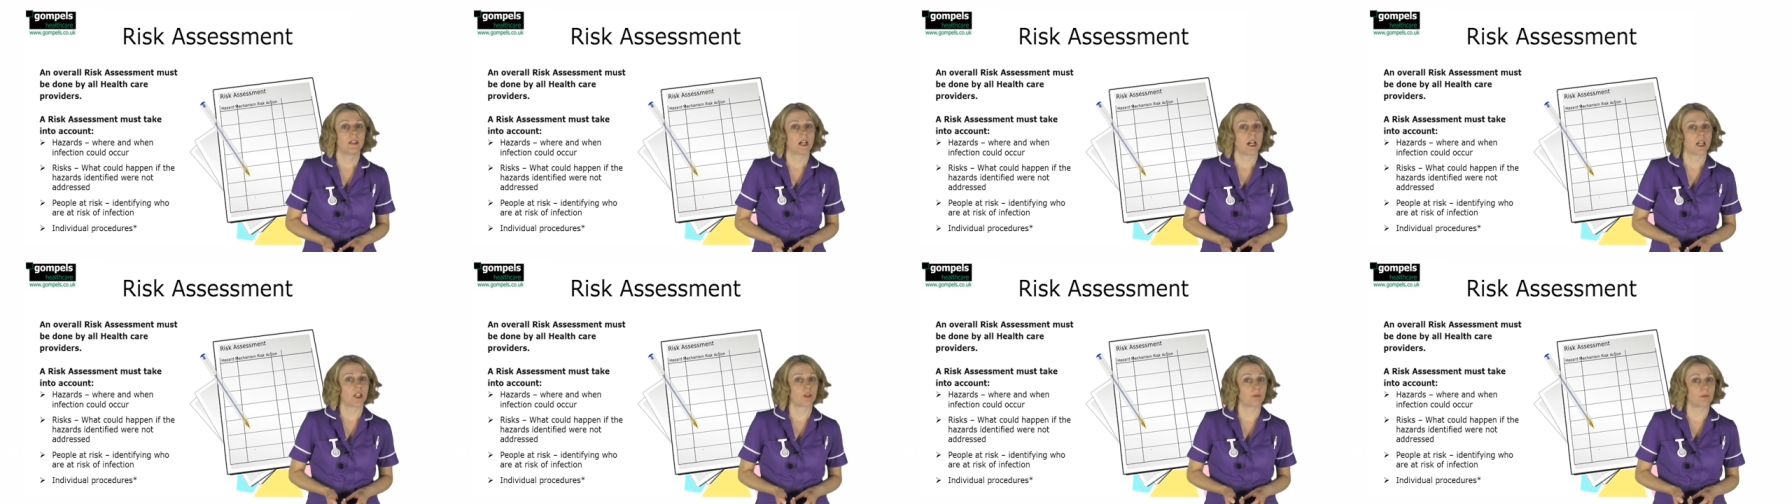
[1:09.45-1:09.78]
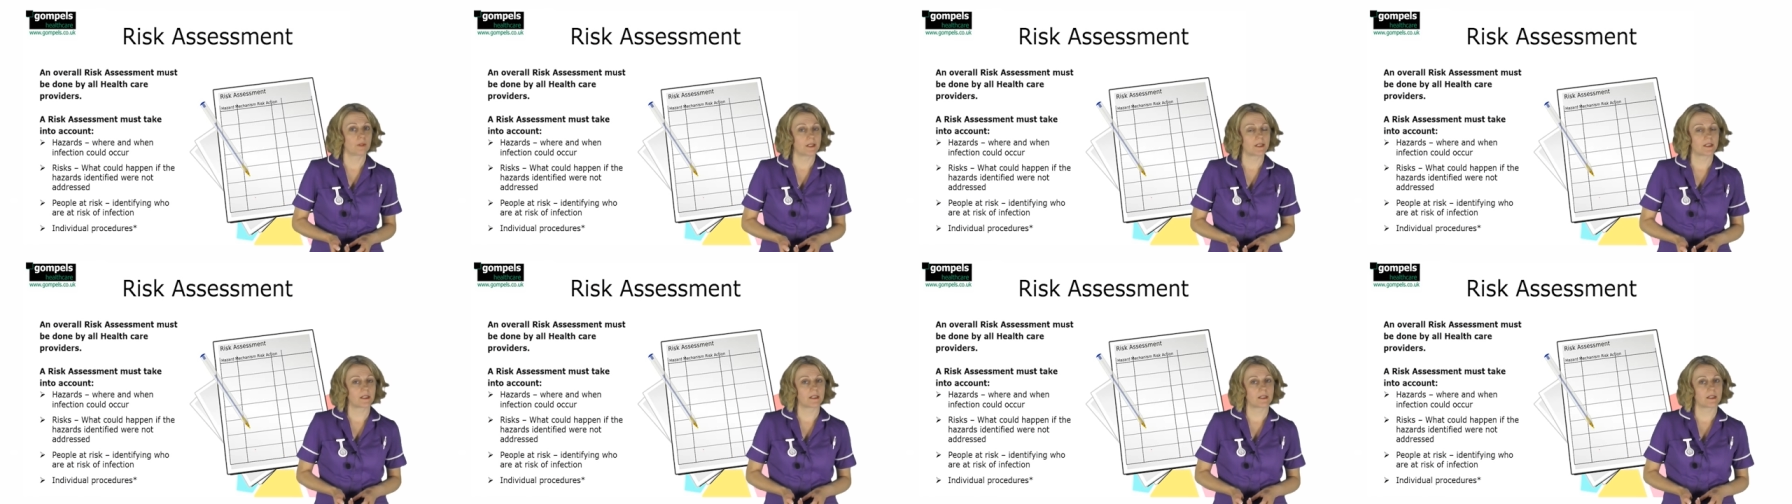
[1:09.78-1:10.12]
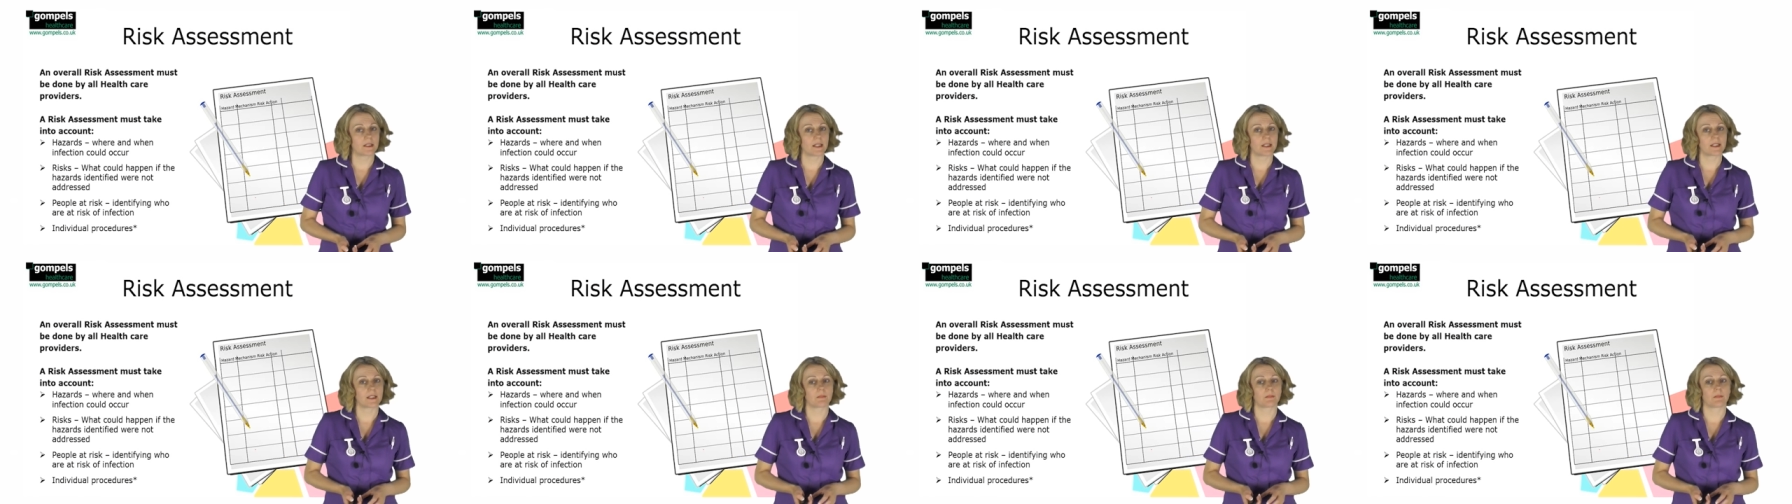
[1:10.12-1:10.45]
And a risk
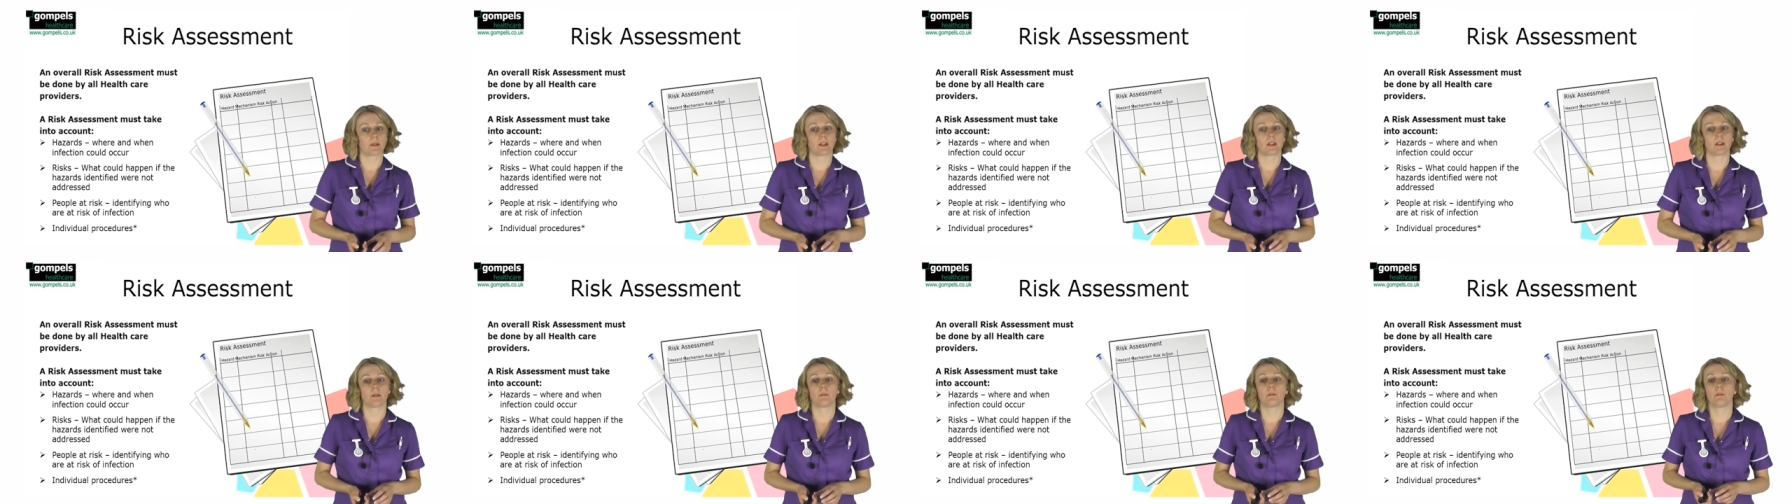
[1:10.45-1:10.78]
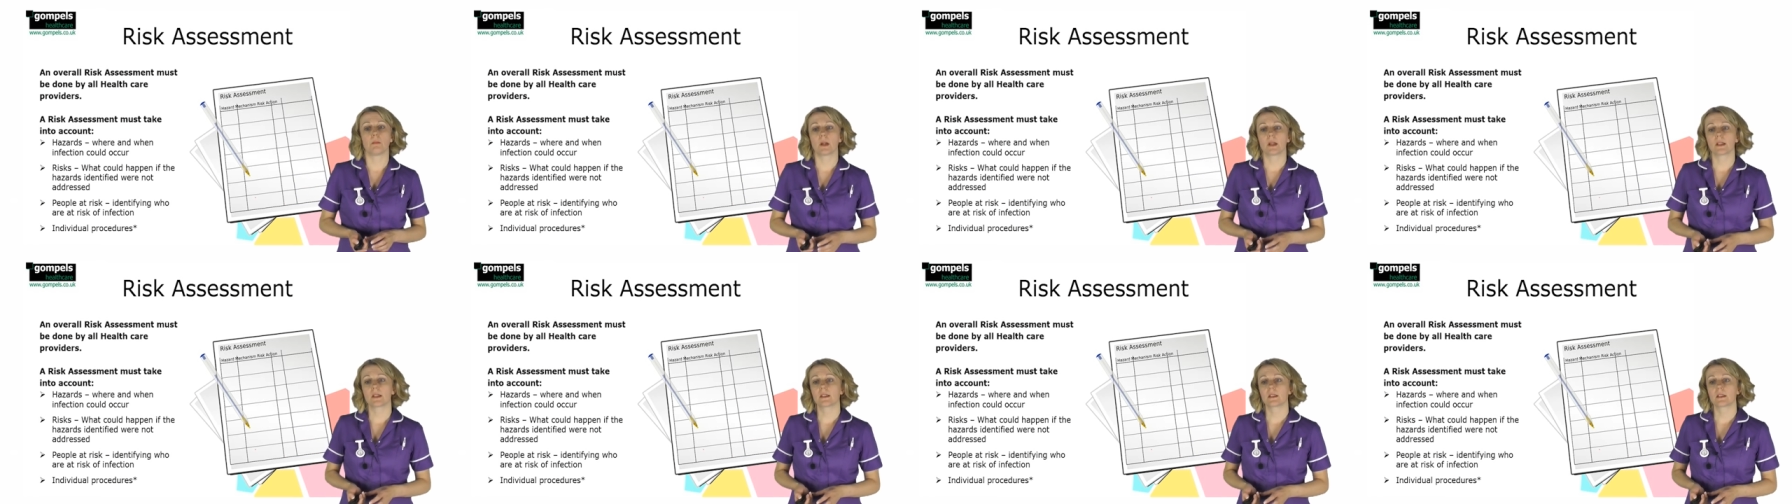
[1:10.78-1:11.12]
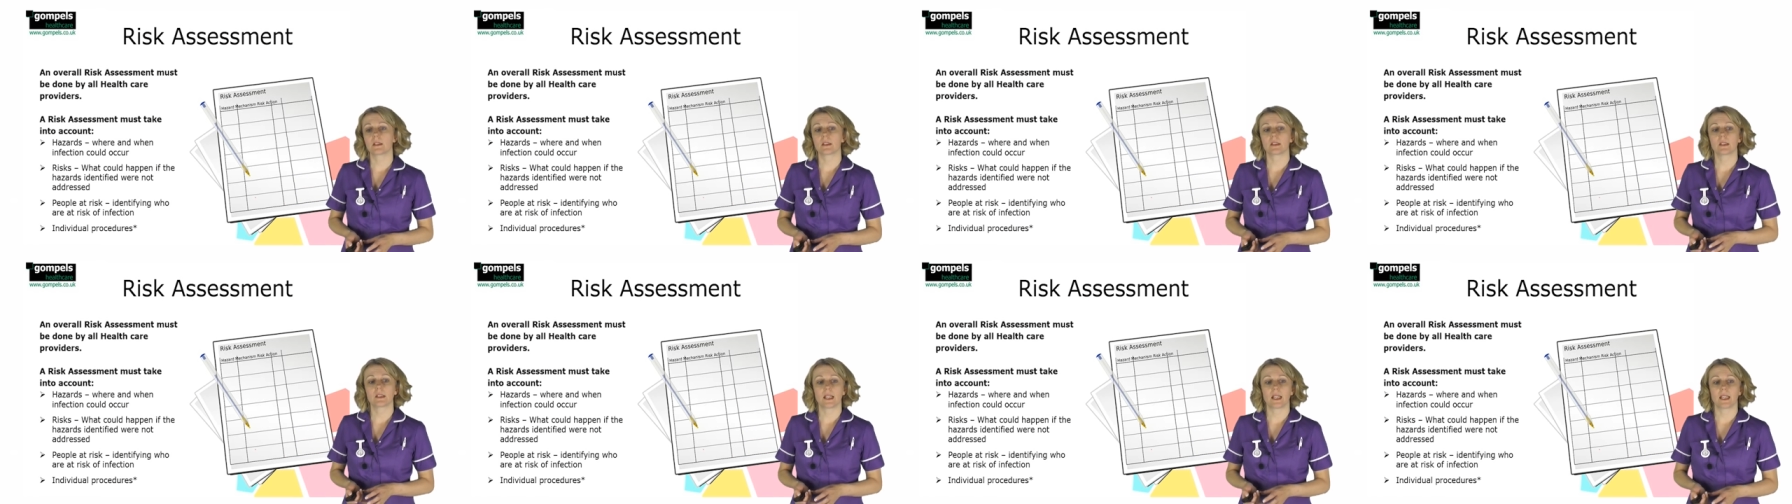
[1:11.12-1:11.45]
assessment
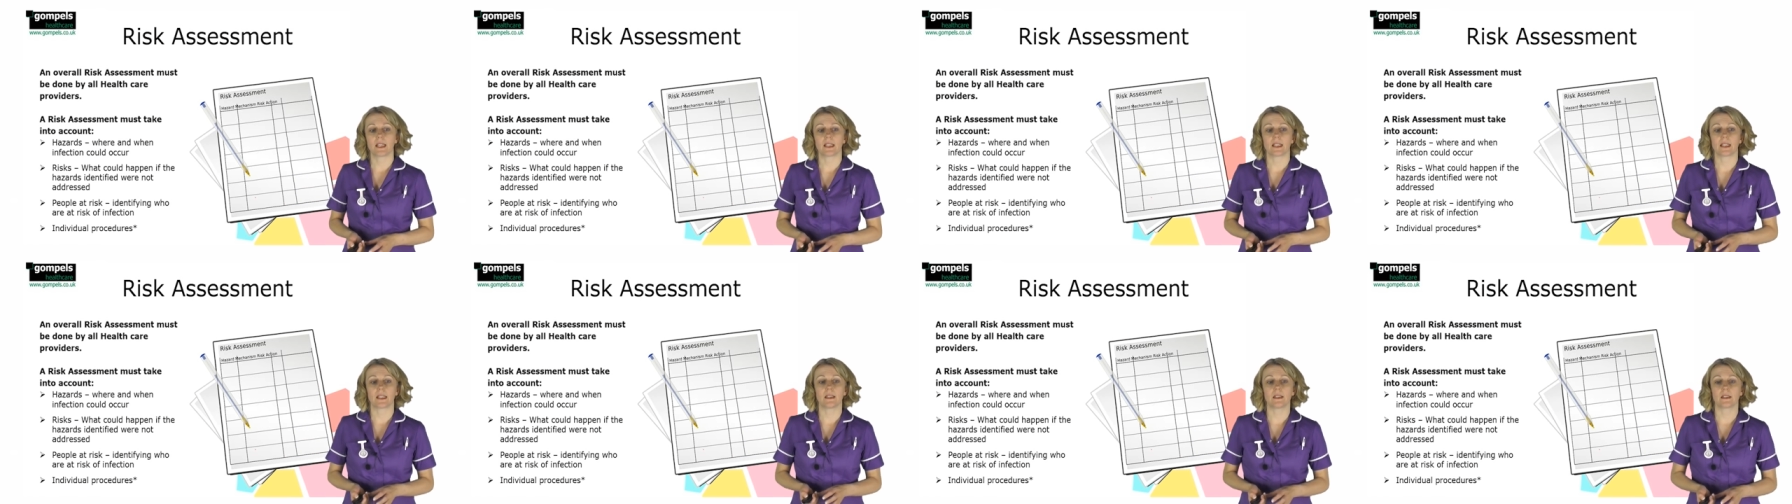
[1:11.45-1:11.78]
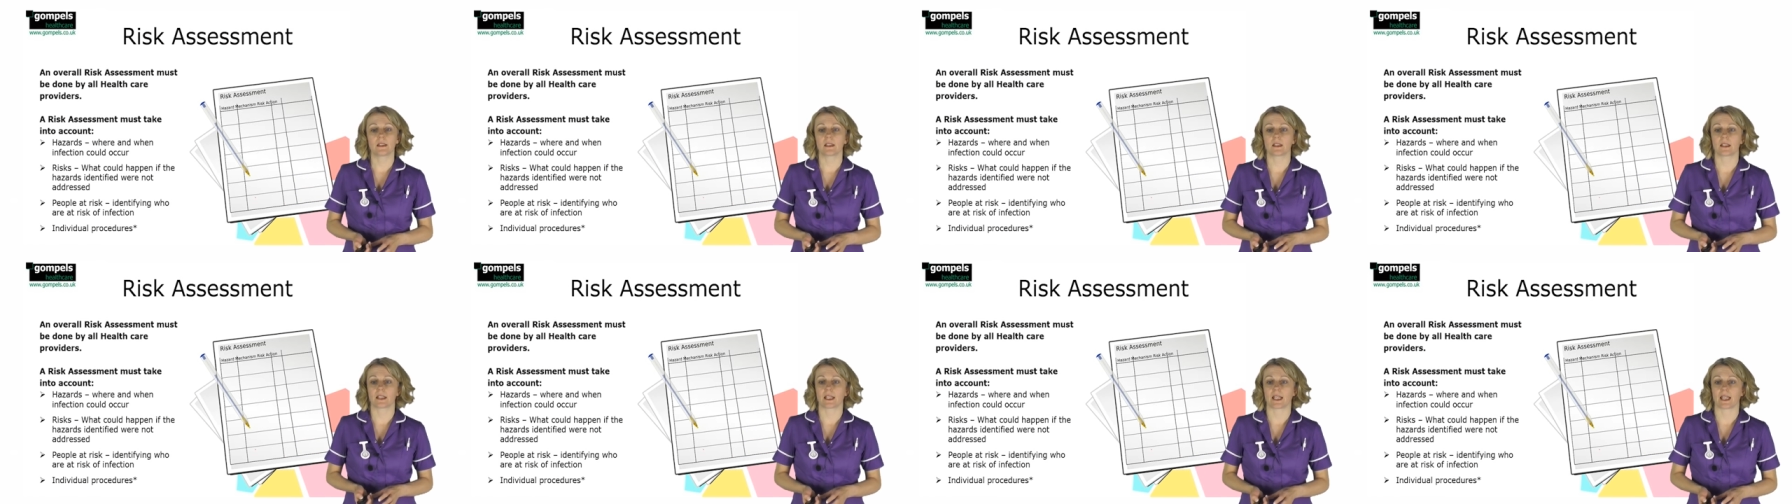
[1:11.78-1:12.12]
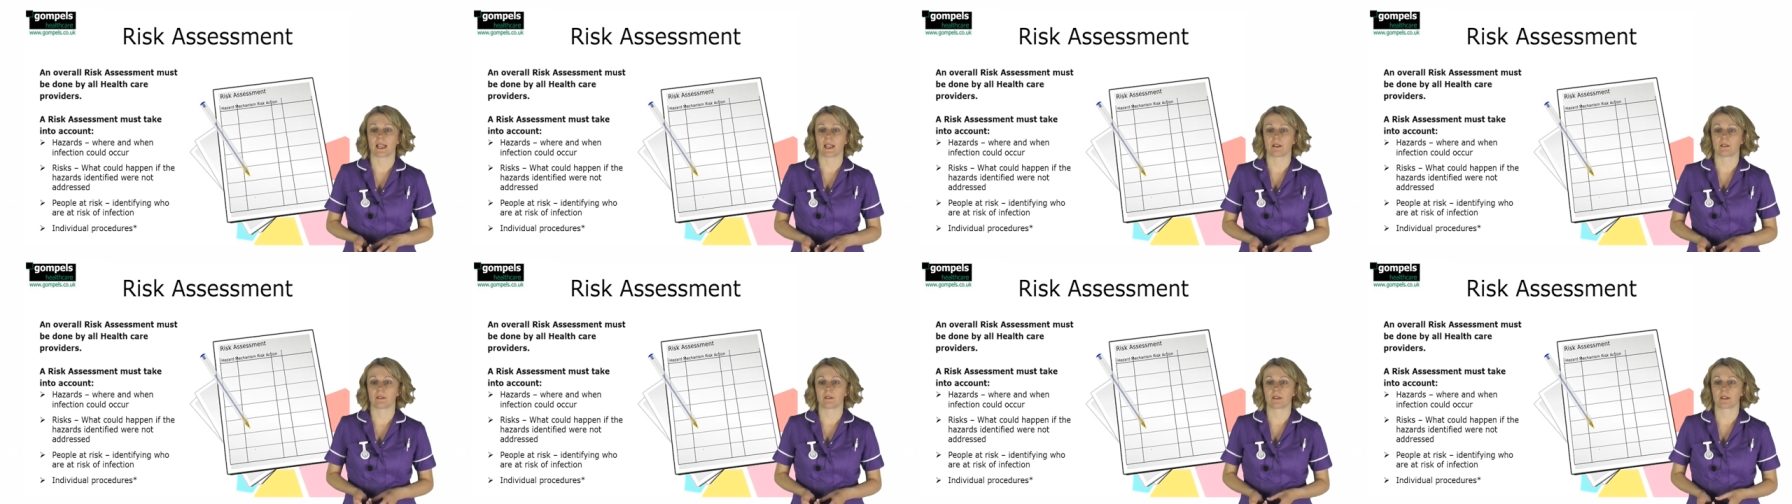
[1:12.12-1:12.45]
must take into
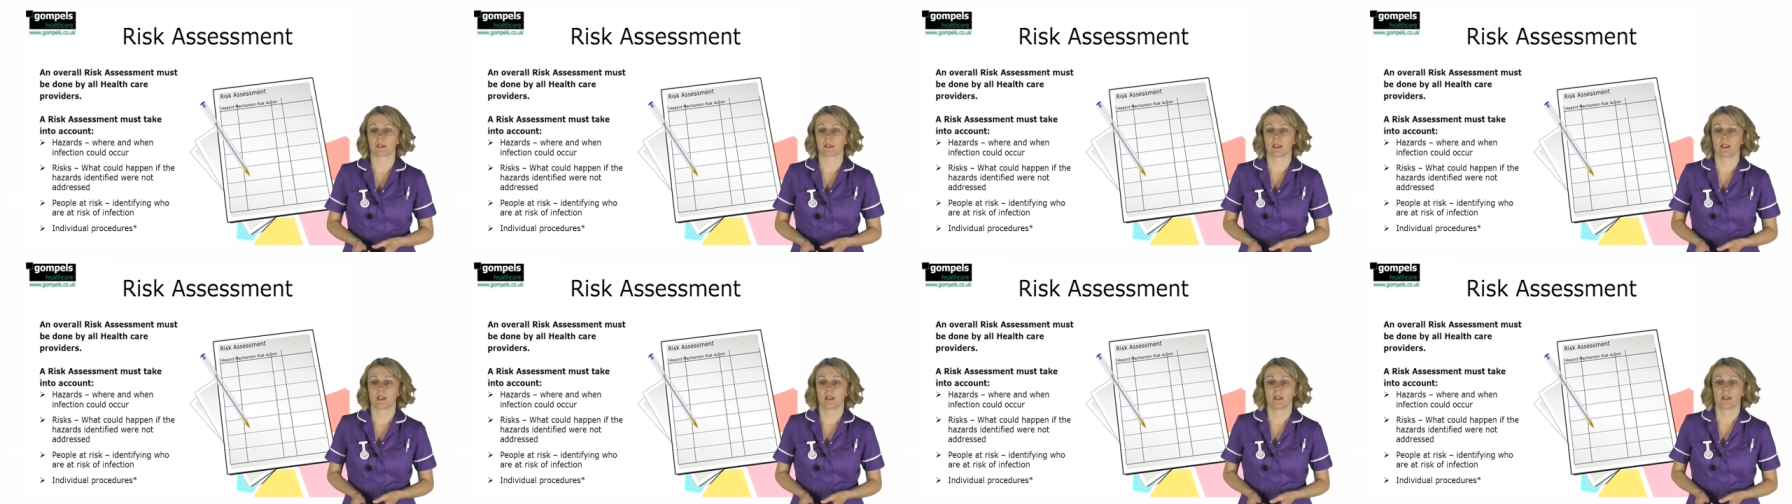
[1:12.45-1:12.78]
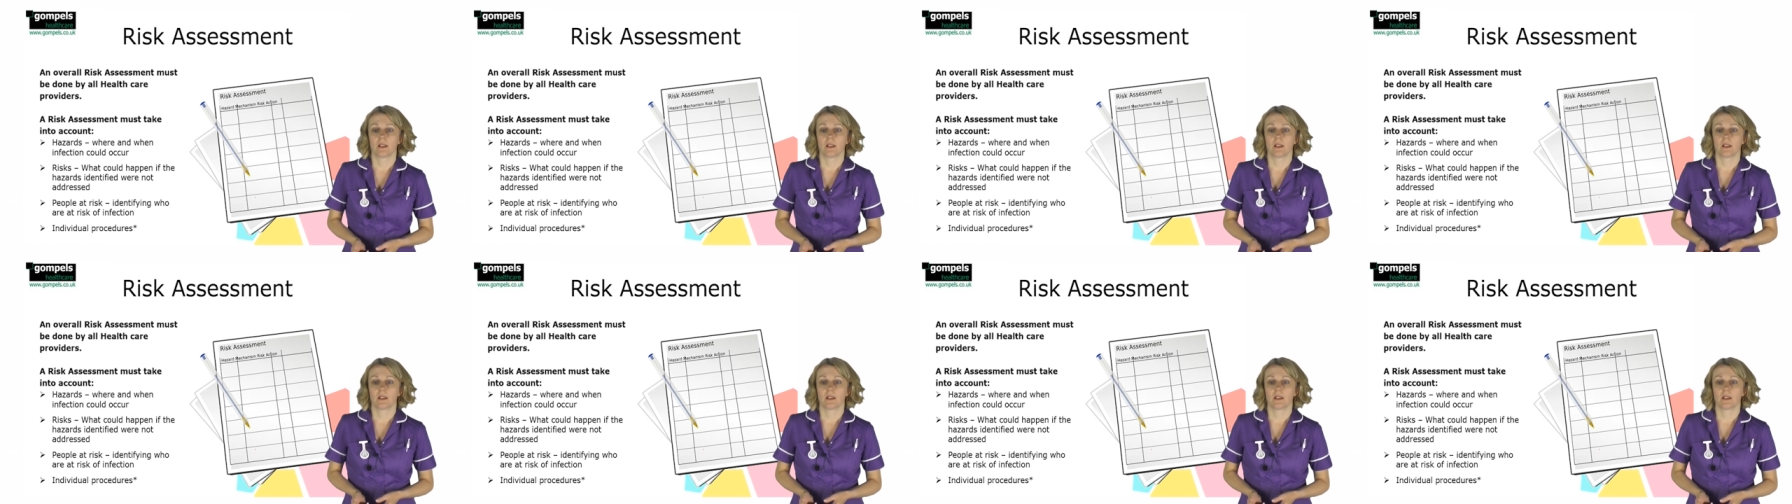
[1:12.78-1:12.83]
account